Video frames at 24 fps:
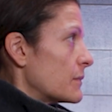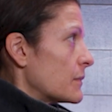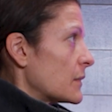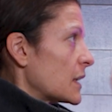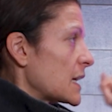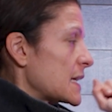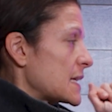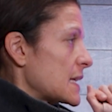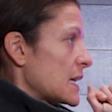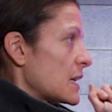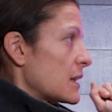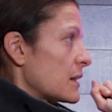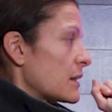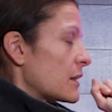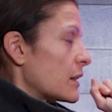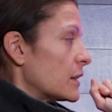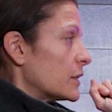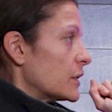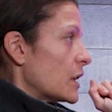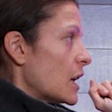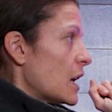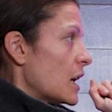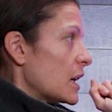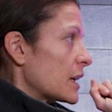listen, the
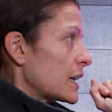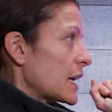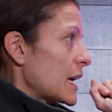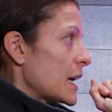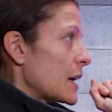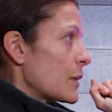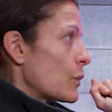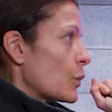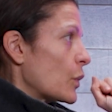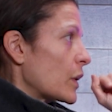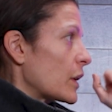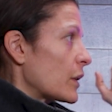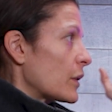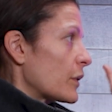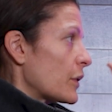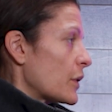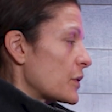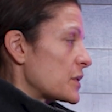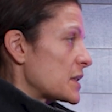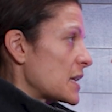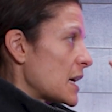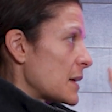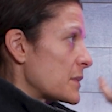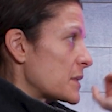long game, will
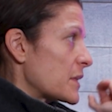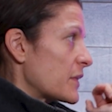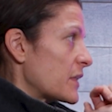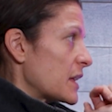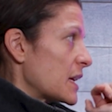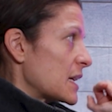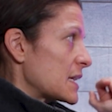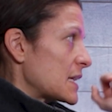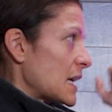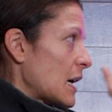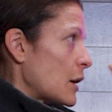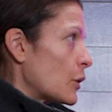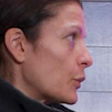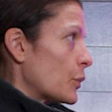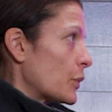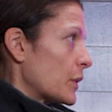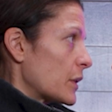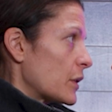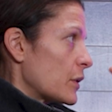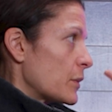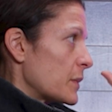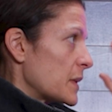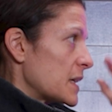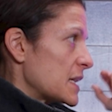those types of things help
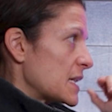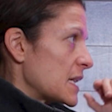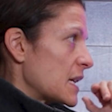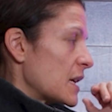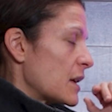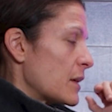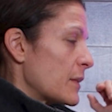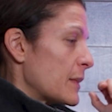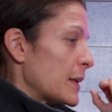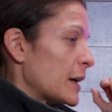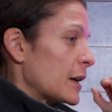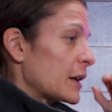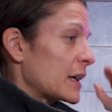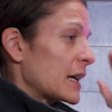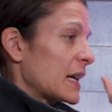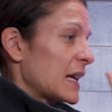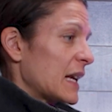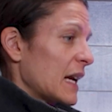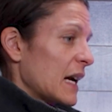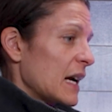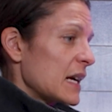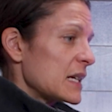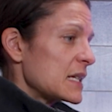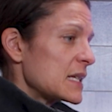with obesity in America?
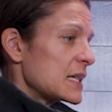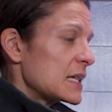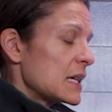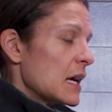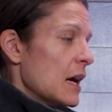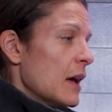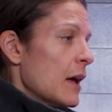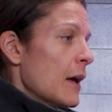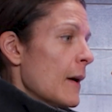Yes.